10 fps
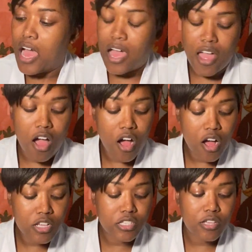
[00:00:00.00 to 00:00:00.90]
I
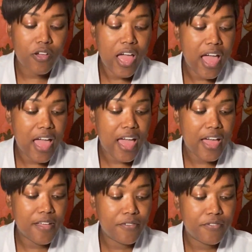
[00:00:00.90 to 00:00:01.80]
also
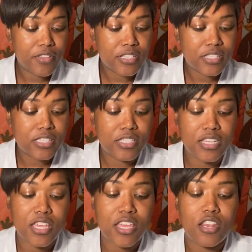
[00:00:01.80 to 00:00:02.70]
have
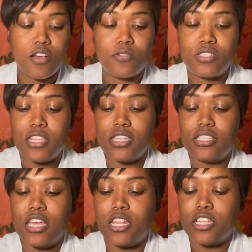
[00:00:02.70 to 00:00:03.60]
sticky notes that
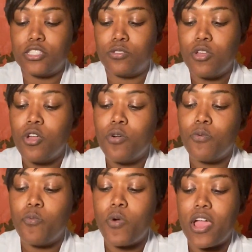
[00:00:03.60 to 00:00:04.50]
tell us
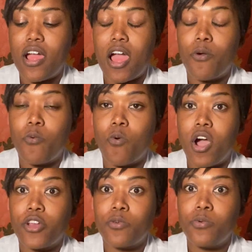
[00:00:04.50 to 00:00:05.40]
where our
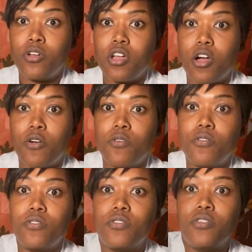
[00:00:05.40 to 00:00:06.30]
water will
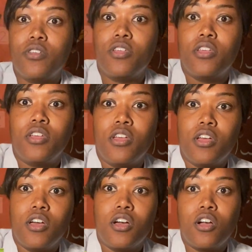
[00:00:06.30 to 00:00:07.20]
go:
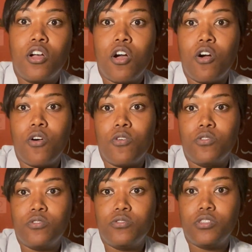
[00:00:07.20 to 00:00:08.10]

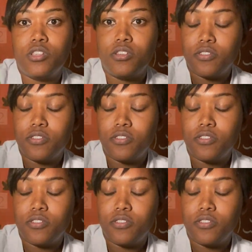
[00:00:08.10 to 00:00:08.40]
cold,